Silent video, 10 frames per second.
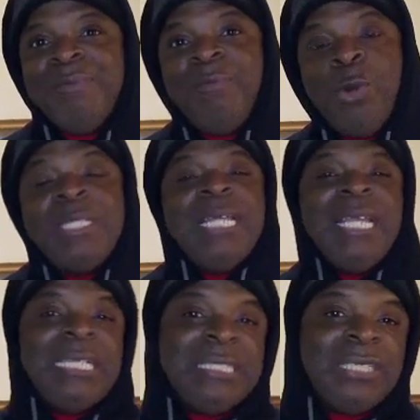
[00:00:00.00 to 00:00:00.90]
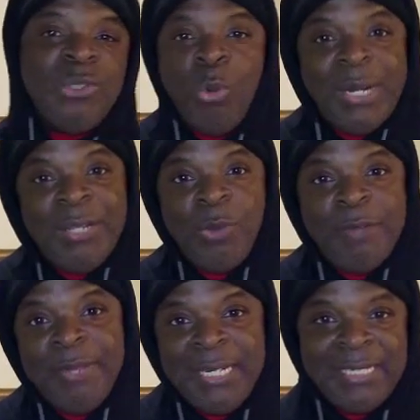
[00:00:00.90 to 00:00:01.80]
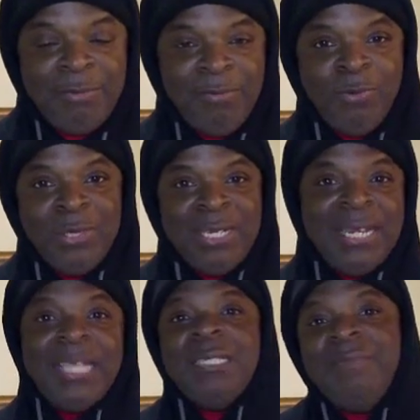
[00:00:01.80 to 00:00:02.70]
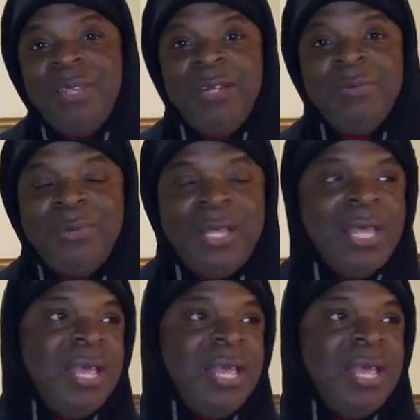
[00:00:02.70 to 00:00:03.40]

fourteen to twenty-one minutes before the next available.